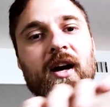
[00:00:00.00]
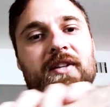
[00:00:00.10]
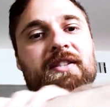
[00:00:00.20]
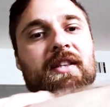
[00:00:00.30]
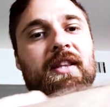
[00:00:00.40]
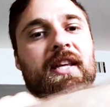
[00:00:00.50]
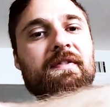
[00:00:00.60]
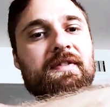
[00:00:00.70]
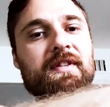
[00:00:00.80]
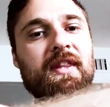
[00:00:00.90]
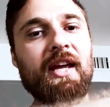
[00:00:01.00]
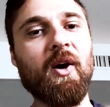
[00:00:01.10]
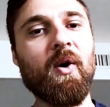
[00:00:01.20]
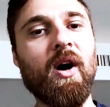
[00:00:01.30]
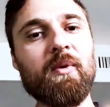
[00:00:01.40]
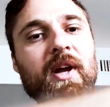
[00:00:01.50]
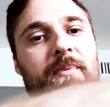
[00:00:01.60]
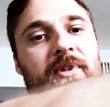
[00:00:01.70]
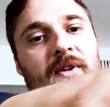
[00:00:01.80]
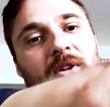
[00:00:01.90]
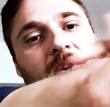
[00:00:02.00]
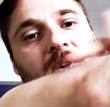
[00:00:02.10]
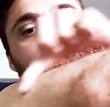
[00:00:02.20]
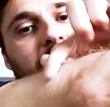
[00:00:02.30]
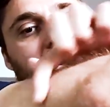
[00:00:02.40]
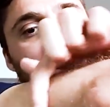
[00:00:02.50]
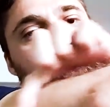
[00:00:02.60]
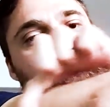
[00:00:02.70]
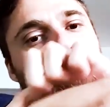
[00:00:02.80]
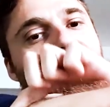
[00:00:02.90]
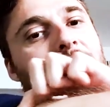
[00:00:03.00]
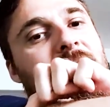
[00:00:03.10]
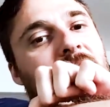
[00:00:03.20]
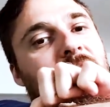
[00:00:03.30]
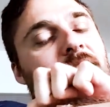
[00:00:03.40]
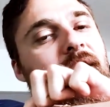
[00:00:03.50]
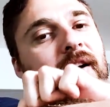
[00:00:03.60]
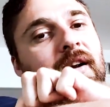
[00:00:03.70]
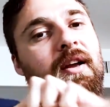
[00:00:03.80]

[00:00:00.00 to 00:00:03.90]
sleeves that go all the way up to your elbow, like up to here.